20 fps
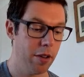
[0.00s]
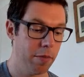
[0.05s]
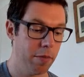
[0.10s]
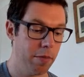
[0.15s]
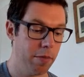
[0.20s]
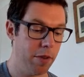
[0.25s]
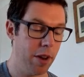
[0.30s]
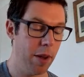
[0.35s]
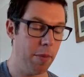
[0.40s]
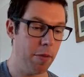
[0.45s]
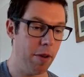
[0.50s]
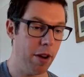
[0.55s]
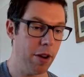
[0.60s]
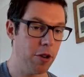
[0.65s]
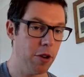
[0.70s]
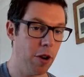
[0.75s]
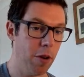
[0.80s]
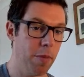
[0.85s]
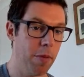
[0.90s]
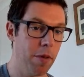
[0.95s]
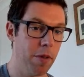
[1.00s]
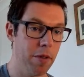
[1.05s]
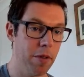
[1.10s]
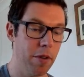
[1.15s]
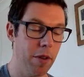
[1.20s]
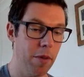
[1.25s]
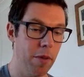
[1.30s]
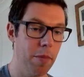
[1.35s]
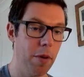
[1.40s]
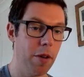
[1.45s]
separate job
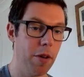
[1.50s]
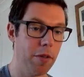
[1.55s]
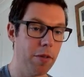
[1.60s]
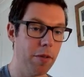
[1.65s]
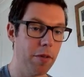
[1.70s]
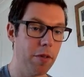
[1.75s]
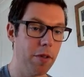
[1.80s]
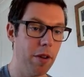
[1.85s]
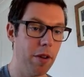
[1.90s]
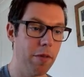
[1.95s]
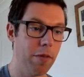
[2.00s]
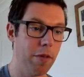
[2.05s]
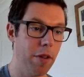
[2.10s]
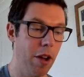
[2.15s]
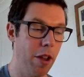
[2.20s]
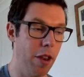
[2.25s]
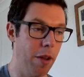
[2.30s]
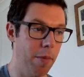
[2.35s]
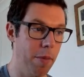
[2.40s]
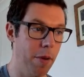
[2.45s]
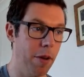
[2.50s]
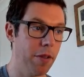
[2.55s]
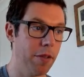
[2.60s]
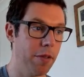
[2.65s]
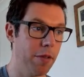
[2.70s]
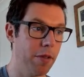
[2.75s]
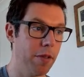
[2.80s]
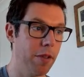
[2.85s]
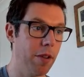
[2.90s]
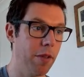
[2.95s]
and personal stuff, and the
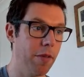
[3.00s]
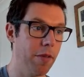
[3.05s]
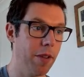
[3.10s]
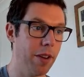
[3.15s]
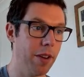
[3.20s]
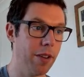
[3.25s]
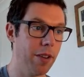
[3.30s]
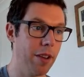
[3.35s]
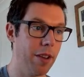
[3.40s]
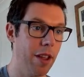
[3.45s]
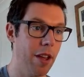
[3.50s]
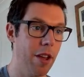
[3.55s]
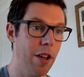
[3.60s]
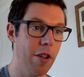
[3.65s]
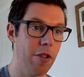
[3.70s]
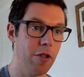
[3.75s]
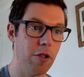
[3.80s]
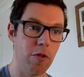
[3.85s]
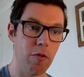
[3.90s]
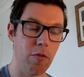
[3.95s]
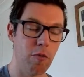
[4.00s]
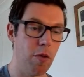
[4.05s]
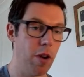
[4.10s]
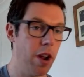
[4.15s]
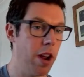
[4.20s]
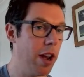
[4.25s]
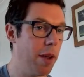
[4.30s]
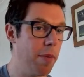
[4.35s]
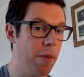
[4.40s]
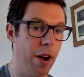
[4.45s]
personal stuff is just
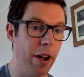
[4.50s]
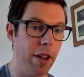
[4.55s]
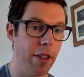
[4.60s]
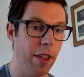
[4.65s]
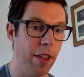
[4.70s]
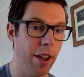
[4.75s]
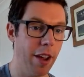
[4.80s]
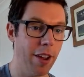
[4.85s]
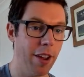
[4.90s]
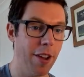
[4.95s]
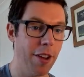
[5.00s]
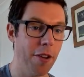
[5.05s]
really my thing.